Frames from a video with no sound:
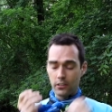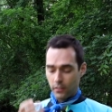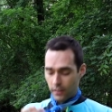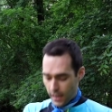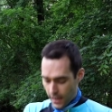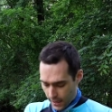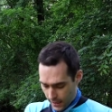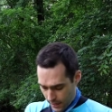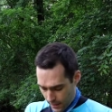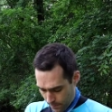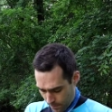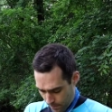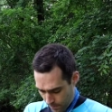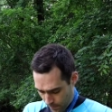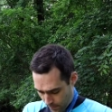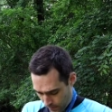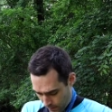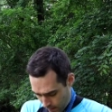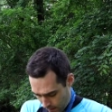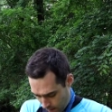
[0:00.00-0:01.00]
your neck,
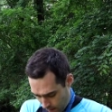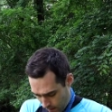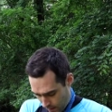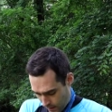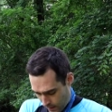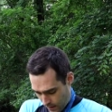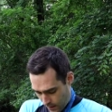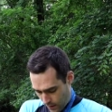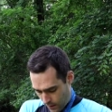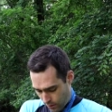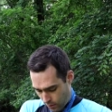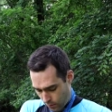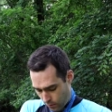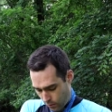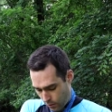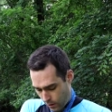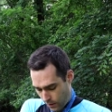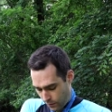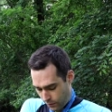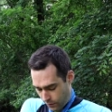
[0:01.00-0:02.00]

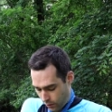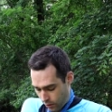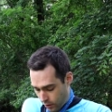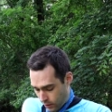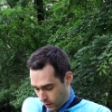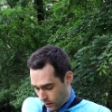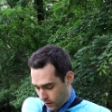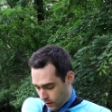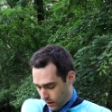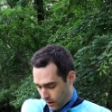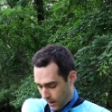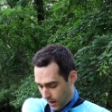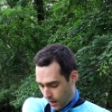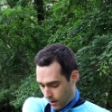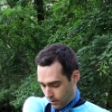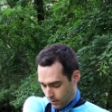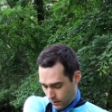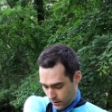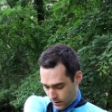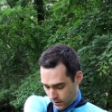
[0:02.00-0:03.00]
you have got
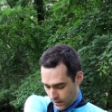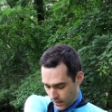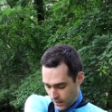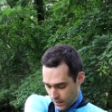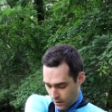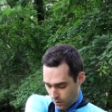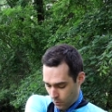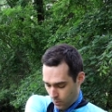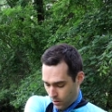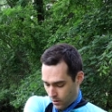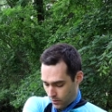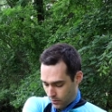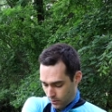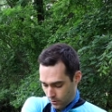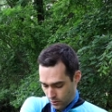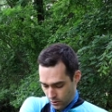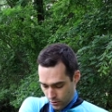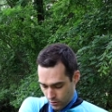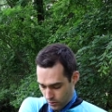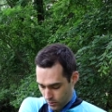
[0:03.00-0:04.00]
now a second
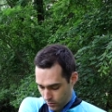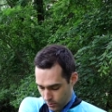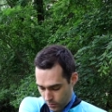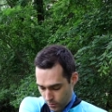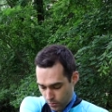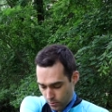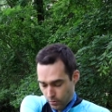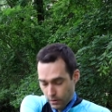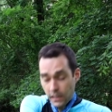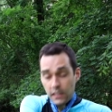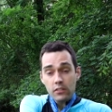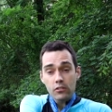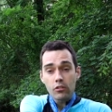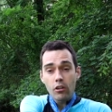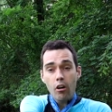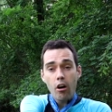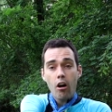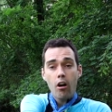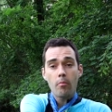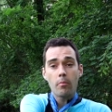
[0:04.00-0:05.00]
one to rest
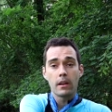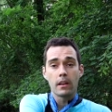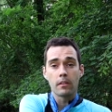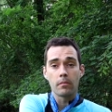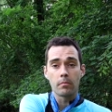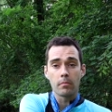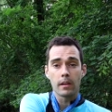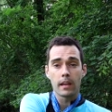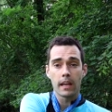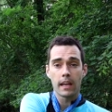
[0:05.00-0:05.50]
your arm in,